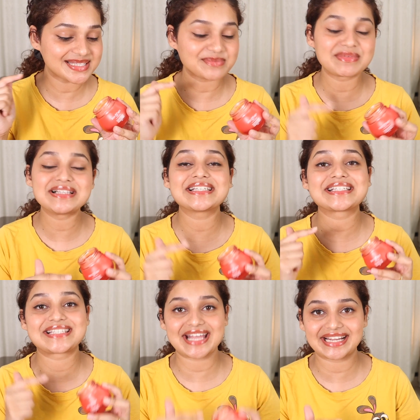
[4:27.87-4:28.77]
it smells
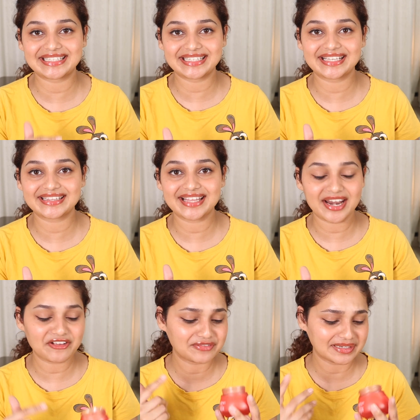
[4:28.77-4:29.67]
exactly like
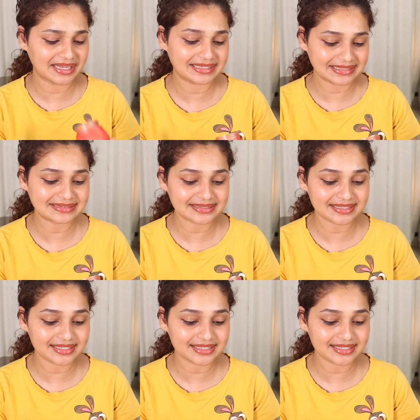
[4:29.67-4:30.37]
that. I feel like eating